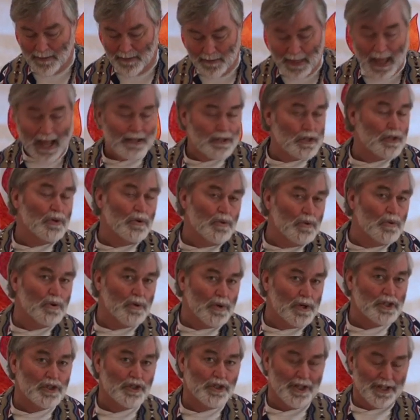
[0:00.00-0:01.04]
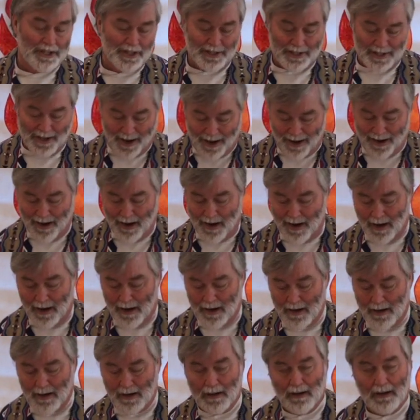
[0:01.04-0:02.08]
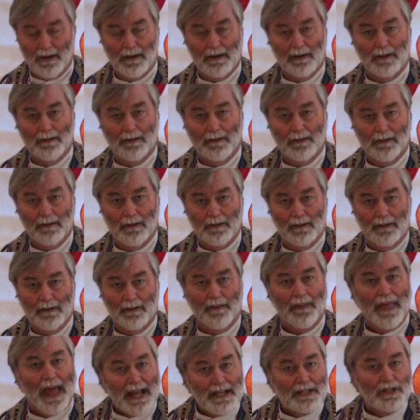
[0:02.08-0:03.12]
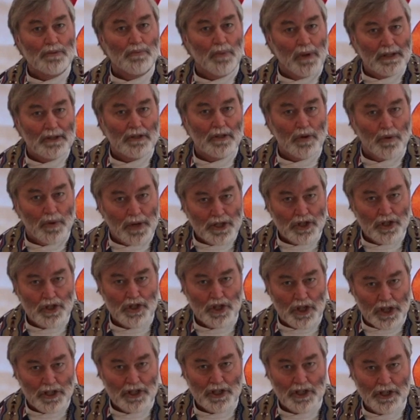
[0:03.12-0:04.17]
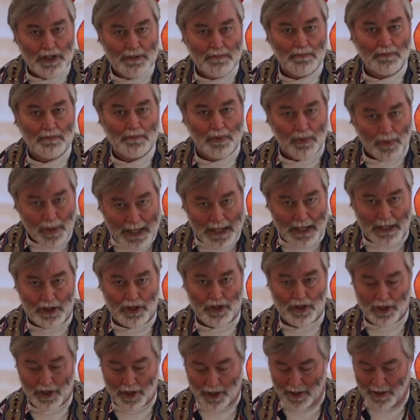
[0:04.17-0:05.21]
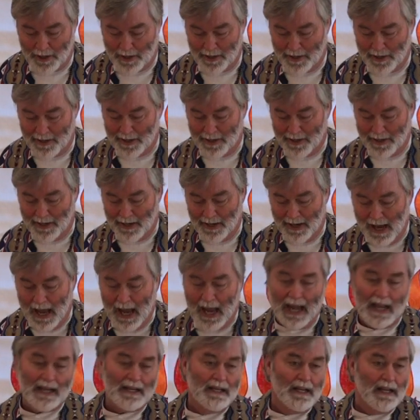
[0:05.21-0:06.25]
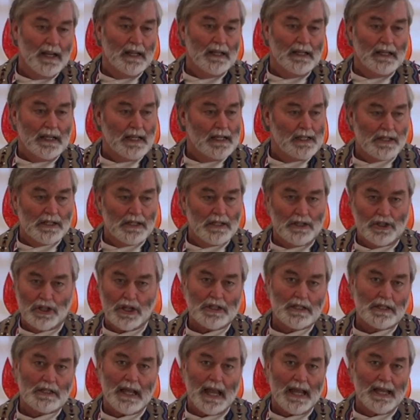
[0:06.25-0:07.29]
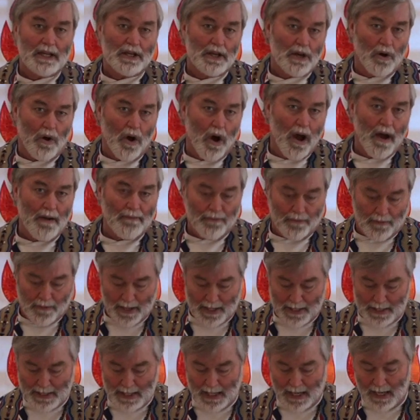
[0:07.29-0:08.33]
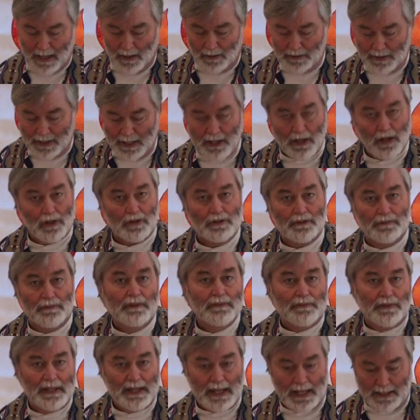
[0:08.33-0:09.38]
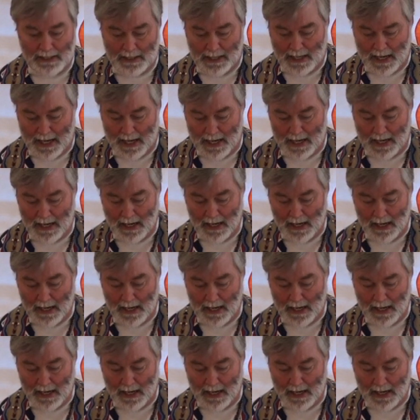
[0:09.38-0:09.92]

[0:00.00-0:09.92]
That's who Christians are. That's what Christians preach. And it's just like your offering to El Dios Viviente